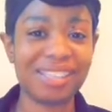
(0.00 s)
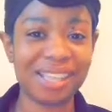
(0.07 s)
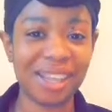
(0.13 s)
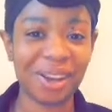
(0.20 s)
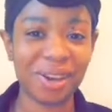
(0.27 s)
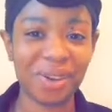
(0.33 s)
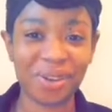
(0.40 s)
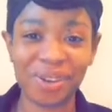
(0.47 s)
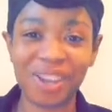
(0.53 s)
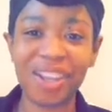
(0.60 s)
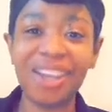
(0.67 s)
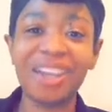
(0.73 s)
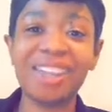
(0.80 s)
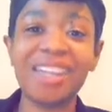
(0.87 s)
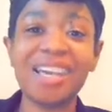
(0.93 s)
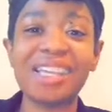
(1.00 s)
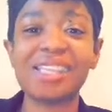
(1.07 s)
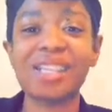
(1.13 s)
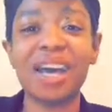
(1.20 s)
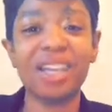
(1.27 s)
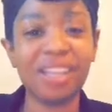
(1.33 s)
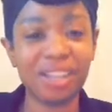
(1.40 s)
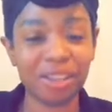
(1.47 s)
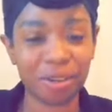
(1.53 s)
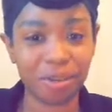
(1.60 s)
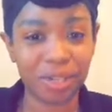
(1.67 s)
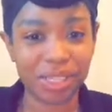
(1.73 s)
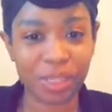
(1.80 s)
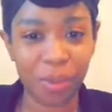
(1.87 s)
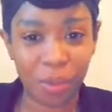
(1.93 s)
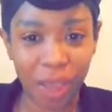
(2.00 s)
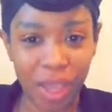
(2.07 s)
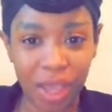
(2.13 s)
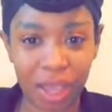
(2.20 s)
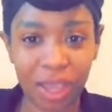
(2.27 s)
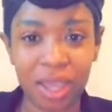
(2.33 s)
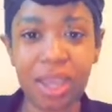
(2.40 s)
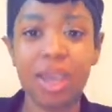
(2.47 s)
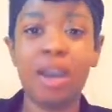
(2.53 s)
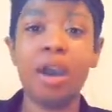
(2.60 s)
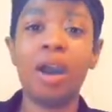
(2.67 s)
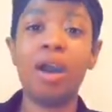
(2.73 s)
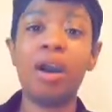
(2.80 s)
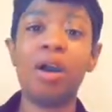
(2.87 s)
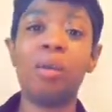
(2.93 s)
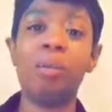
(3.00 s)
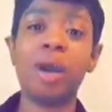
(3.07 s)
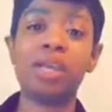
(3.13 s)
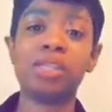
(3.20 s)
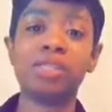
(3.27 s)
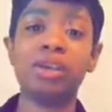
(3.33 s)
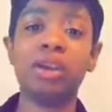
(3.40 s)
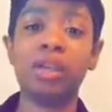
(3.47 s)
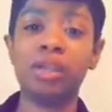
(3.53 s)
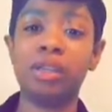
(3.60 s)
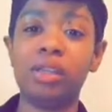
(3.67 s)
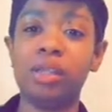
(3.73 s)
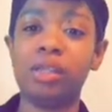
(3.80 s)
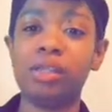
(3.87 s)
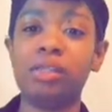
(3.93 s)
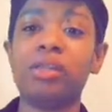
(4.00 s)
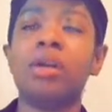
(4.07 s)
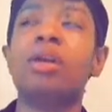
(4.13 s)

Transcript: So that's another reason why I started this.